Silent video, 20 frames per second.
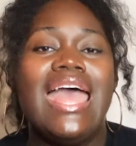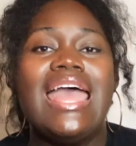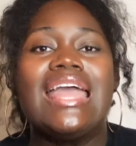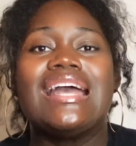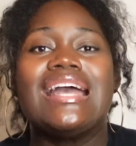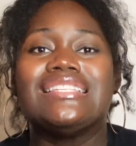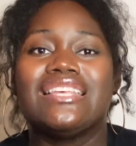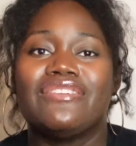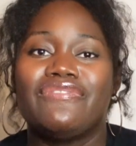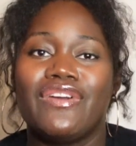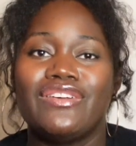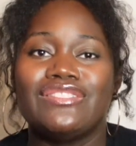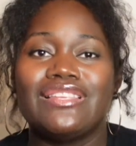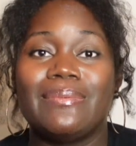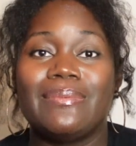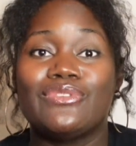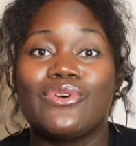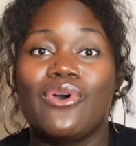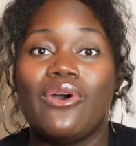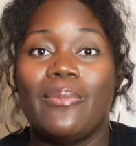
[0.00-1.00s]
Because at first I
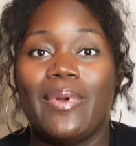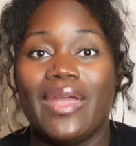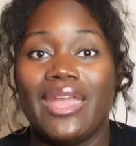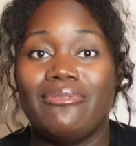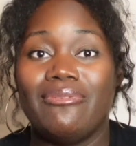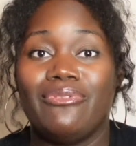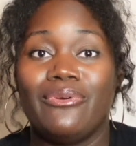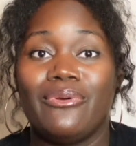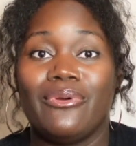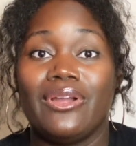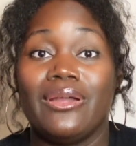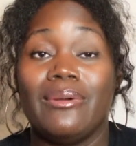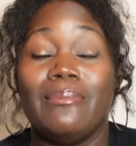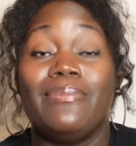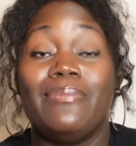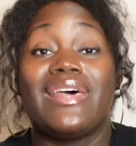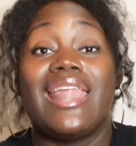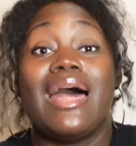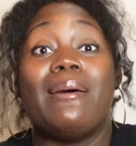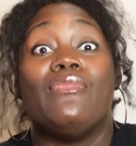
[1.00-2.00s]
was going to pay for it,
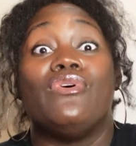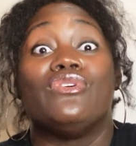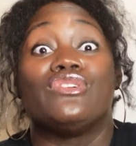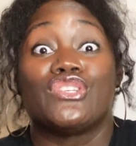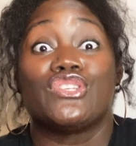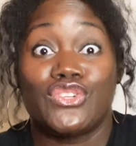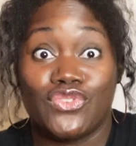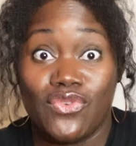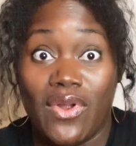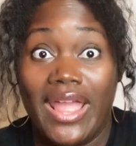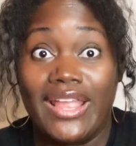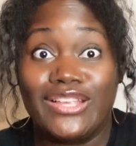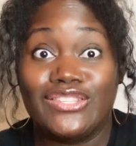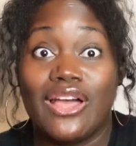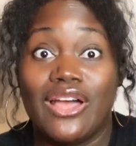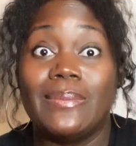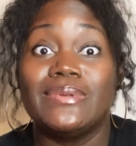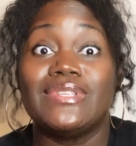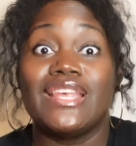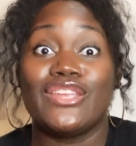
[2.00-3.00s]
but I'm on strike.
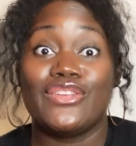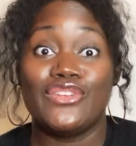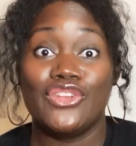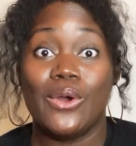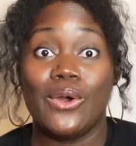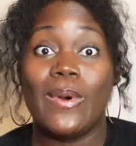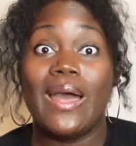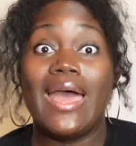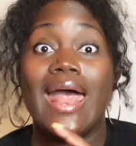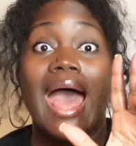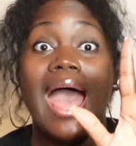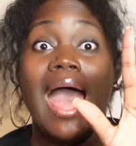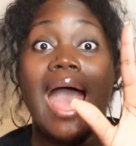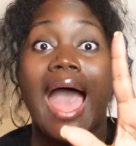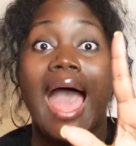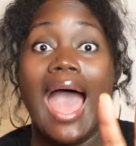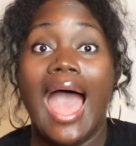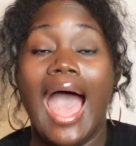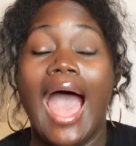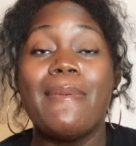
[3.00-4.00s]
So I was like, you know what?
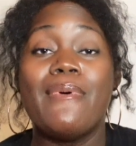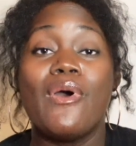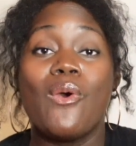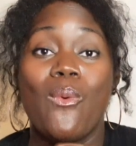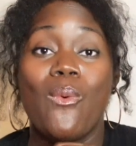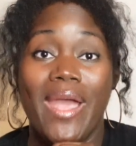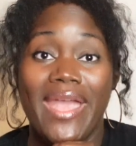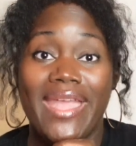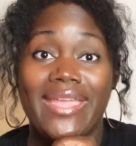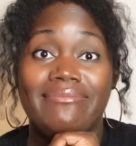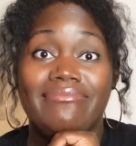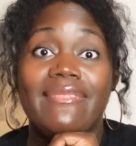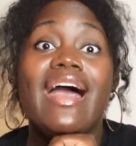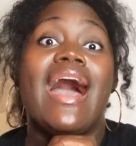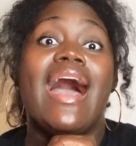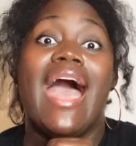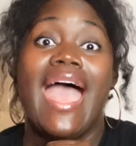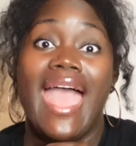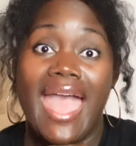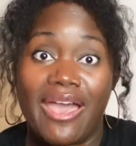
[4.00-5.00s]
I'm gonna wait
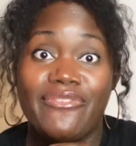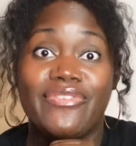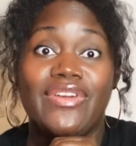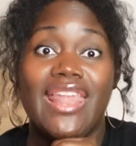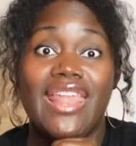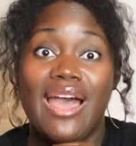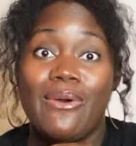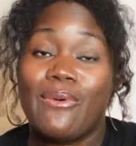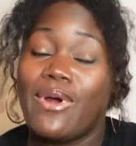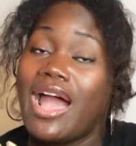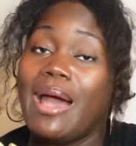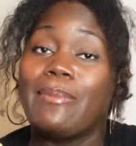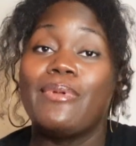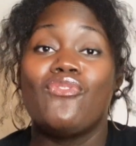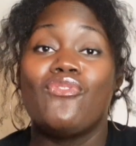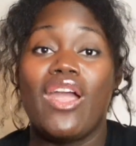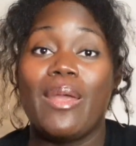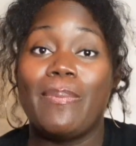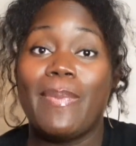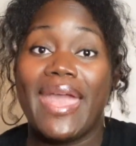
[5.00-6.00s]
a half an hour. I'll be
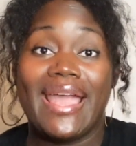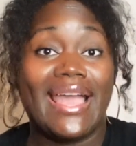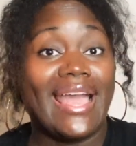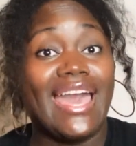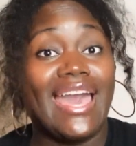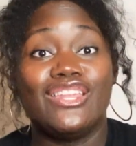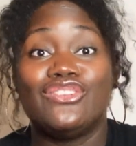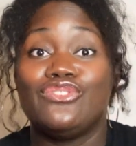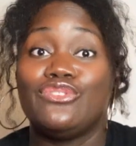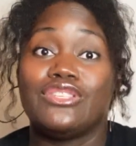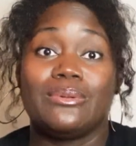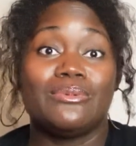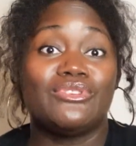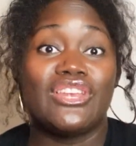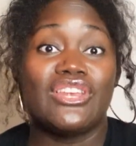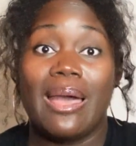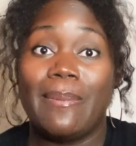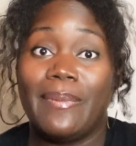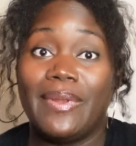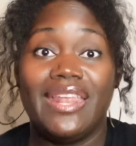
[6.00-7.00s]
right back. I got to do some
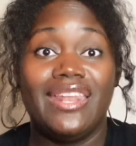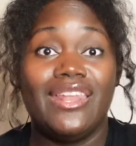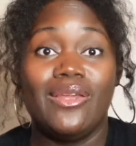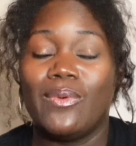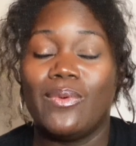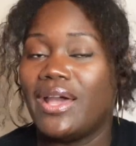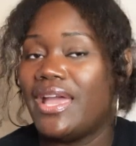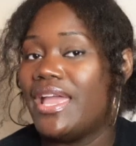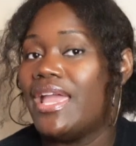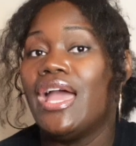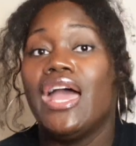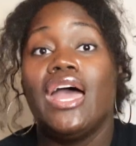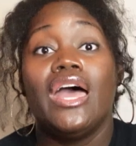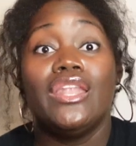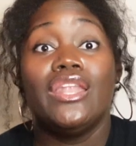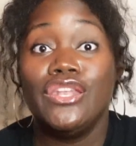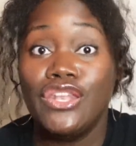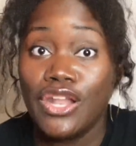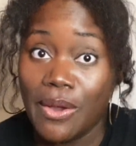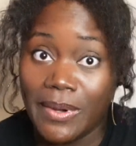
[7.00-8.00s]
shopping anyway.
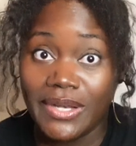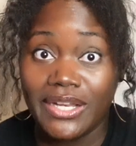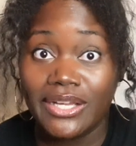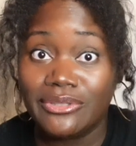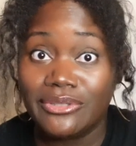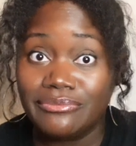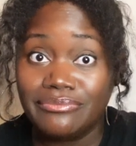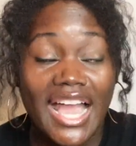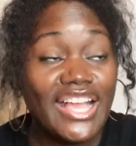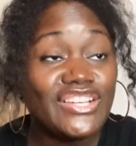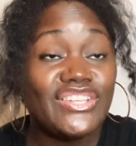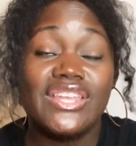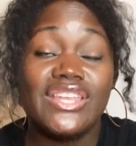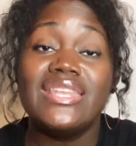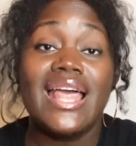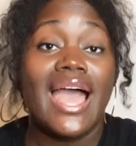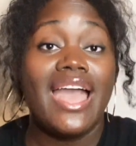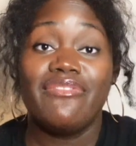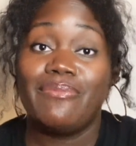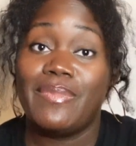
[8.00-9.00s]
No, I don't. I should
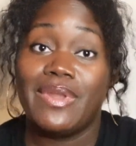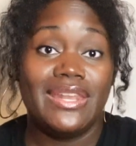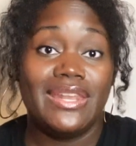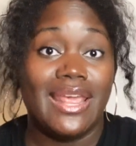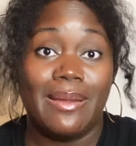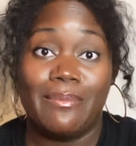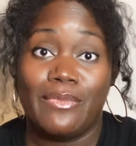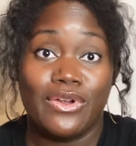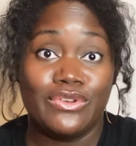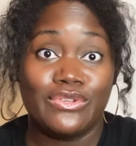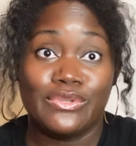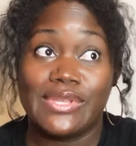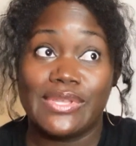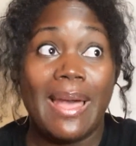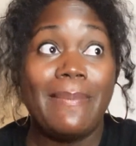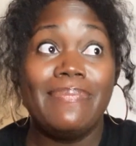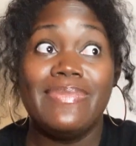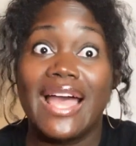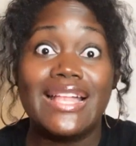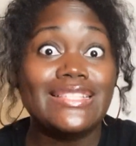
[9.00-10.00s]
not have been in that Marshall's.
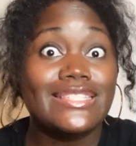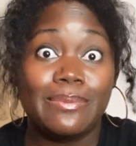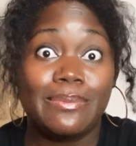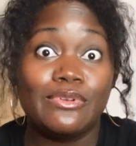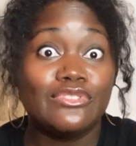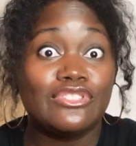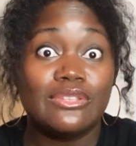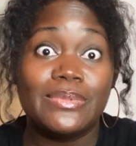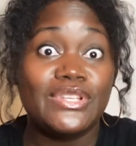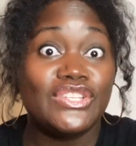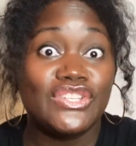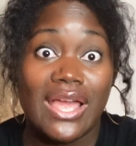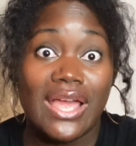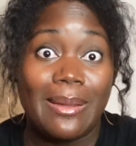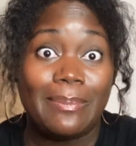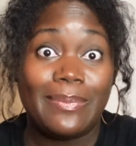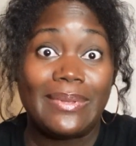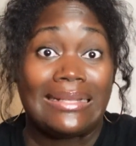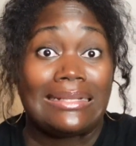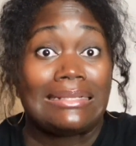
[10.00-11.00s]
I'm not supposed to be
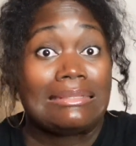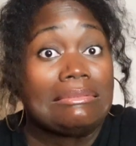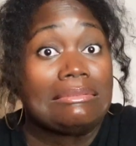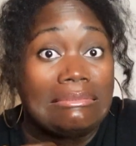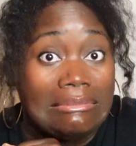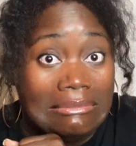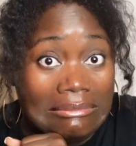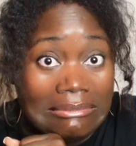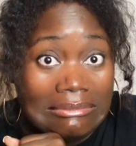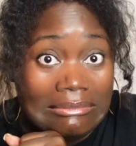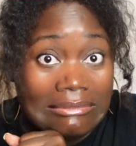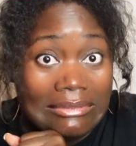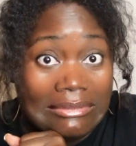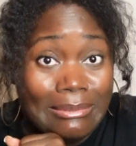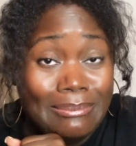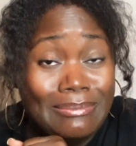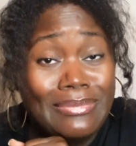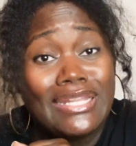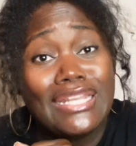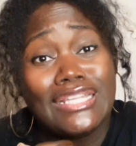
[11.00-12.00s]
shopping.
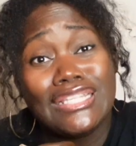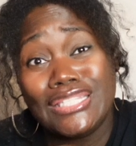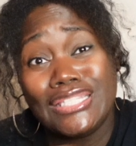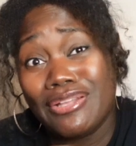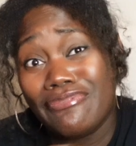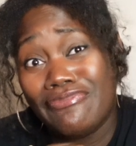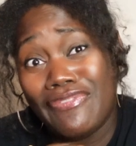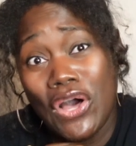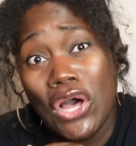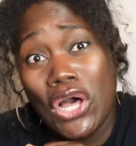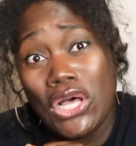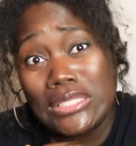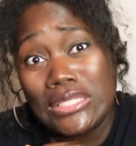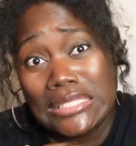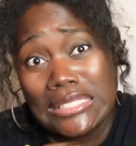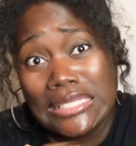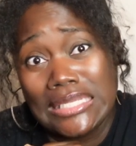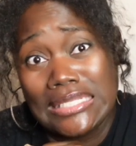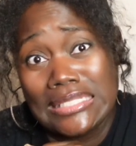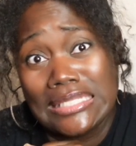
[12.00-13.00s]
But it's the fall
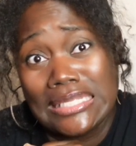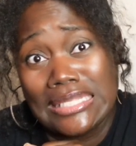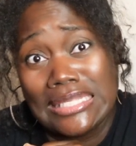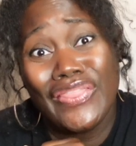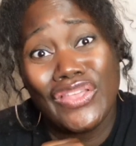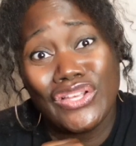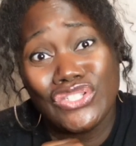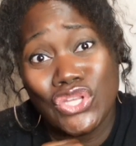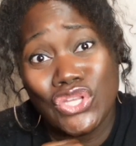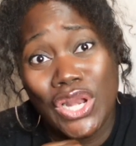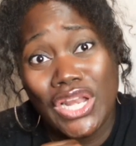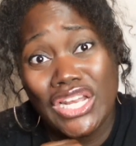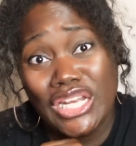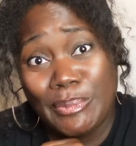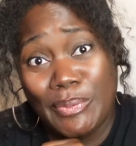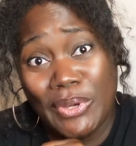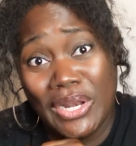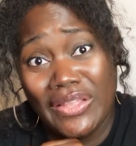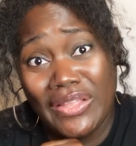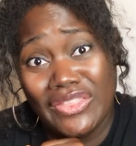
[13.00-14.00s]
season. They're starting to
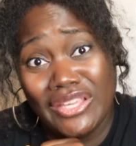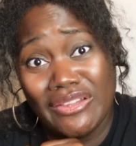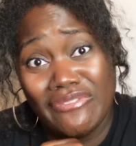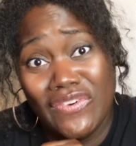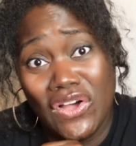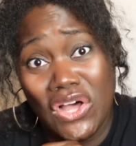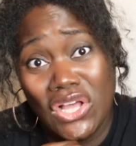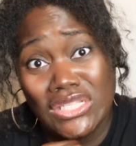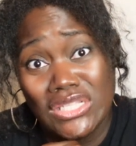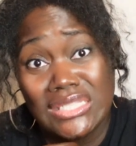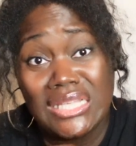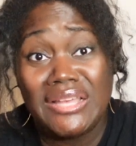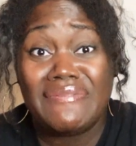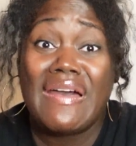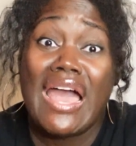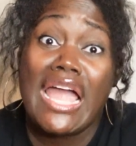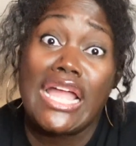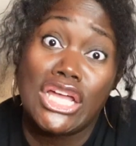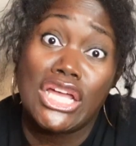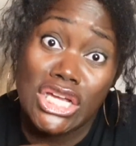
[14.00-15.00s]
put out their fall stuff.
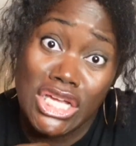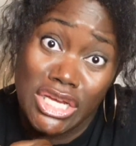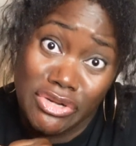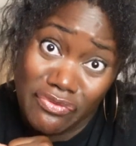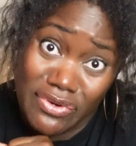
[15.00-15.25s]
I couldn't